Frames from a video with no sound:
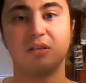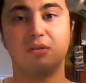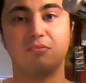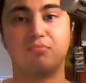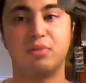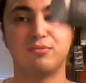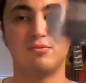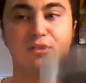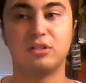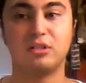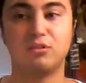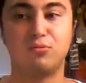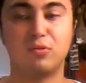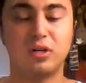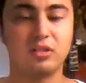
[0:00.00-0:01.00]
But what
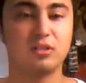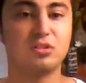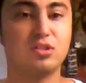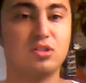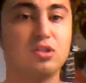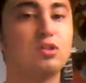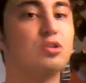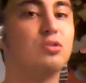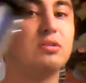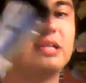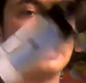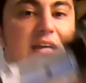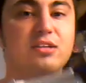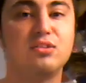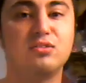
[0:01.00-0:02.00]
you want to do,
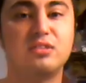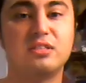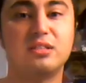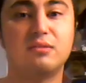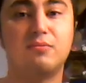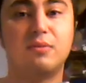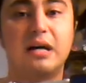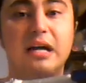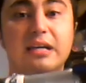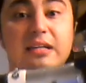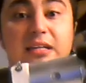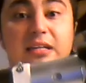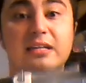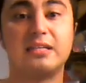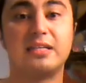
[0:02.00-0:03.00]
that you just like
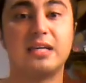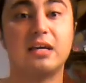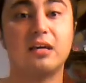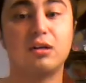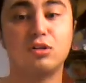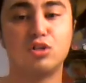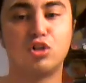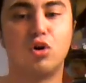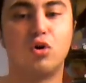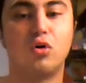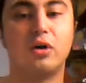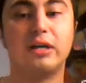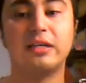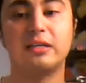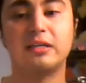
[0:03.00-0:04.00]
get a
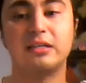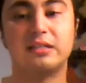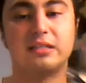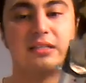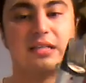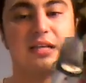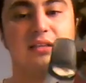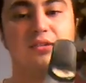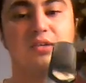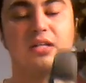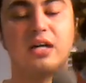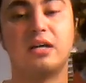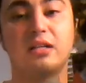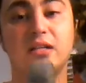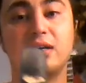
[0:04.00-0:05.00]
toy, then you
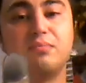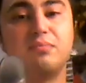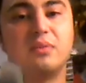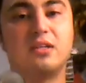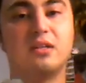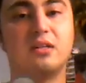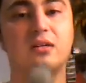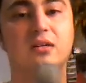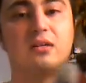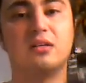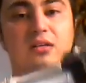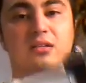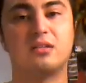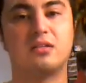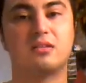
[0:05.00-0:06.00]
cut up the
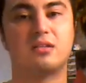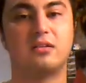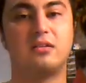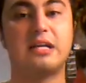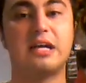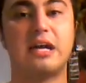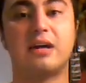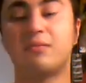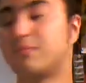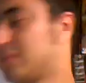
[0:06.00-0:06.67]
clamp,